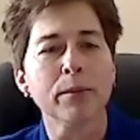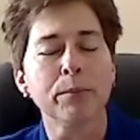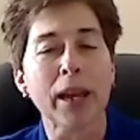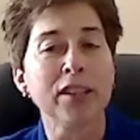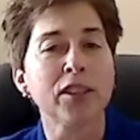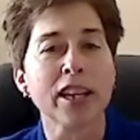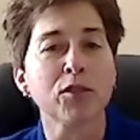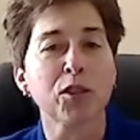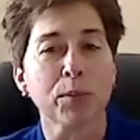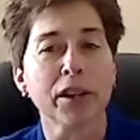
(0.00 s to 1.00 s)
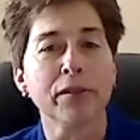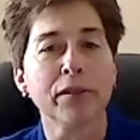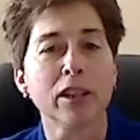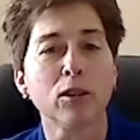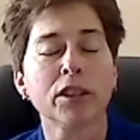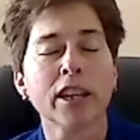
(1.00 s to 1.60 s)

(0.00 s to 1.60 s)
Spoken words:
based out of Springfield.